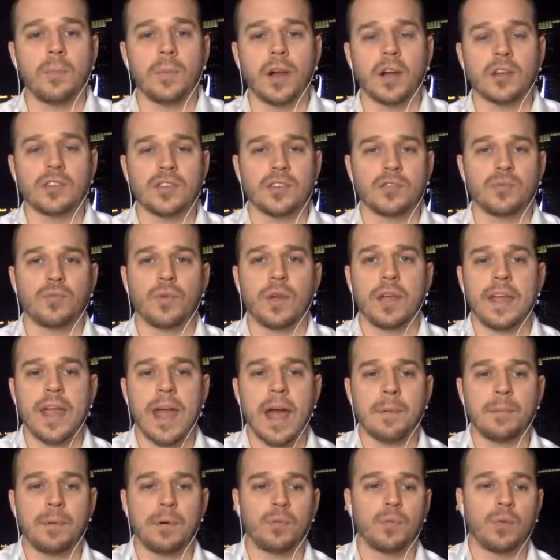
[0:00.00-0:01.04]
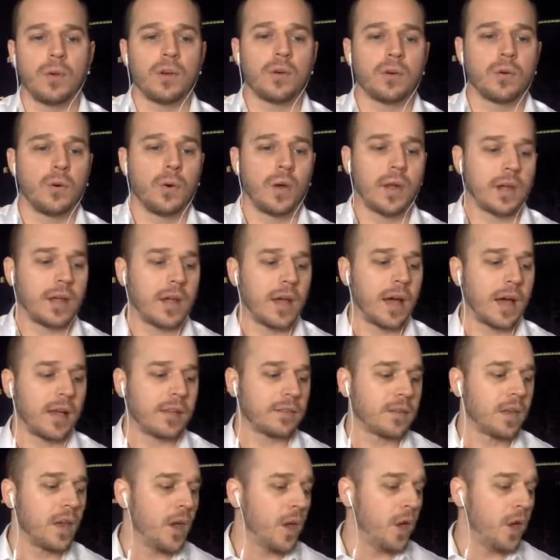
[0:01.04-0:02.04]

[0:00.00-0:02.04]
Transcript: But I'll just recap it real quick, guys.